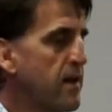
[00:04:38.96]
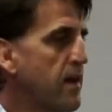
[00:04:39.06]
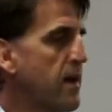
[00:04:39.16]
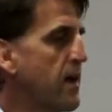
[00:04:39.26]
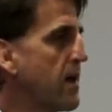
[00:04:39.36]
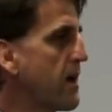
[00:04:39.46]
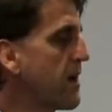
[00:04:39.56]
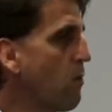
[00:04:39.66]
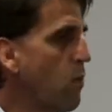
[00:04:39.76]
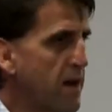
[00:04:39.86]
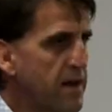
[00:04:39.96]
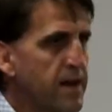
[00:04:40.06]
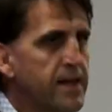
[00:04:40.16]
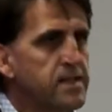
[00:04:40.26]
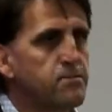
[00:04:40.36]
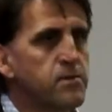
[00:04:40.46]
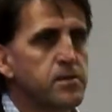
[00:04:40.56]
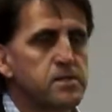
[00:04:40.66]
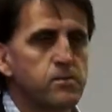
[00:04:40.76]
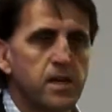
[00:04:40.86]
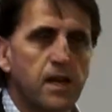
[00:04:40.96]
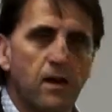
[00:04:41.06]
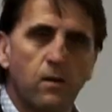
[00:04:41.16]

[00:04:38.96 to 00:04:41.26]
a one-day experience where you go